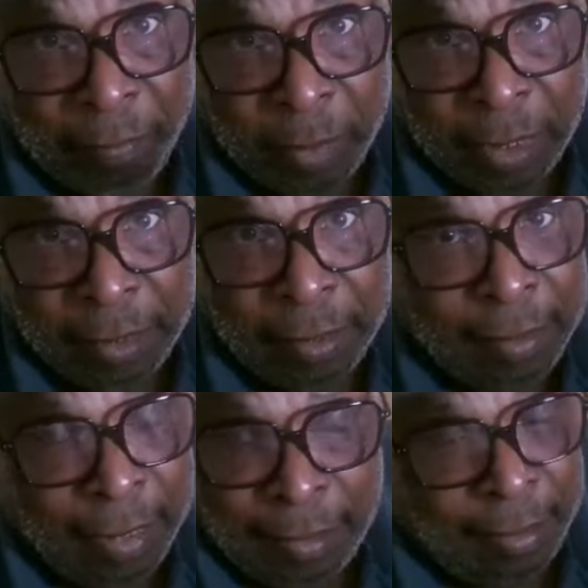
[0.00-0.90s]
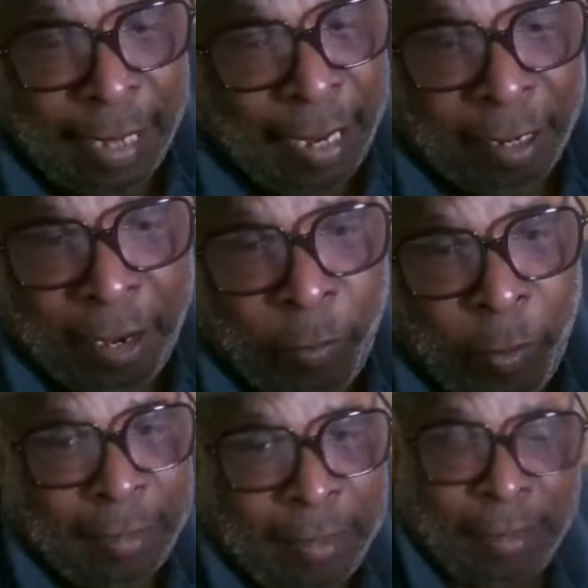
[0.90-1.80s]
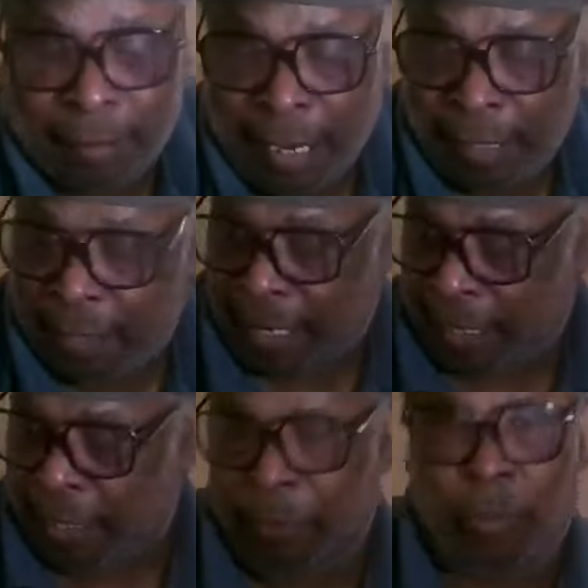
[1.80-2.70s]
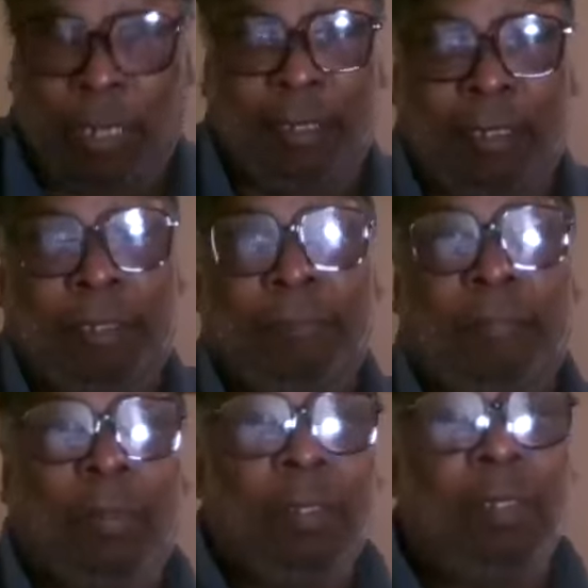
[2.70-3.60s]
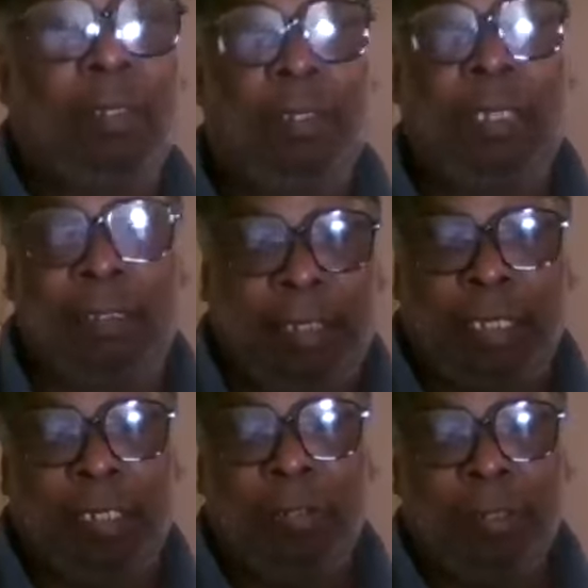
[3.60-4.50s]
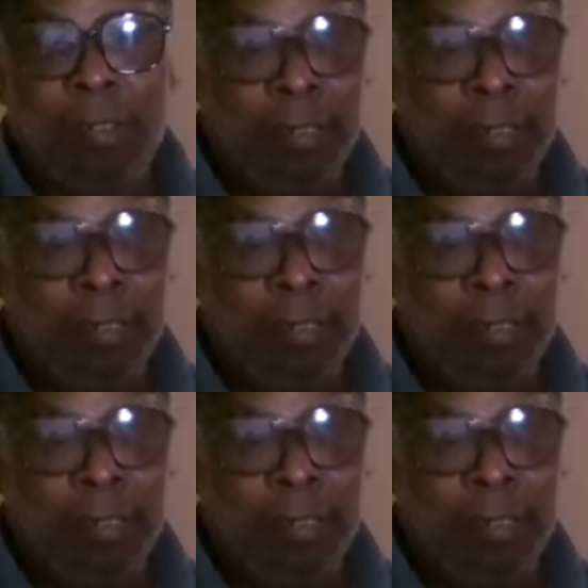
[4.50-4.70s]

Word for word: their money, they, they didn't care what I did. I didn't, they didn't care what I did. You saying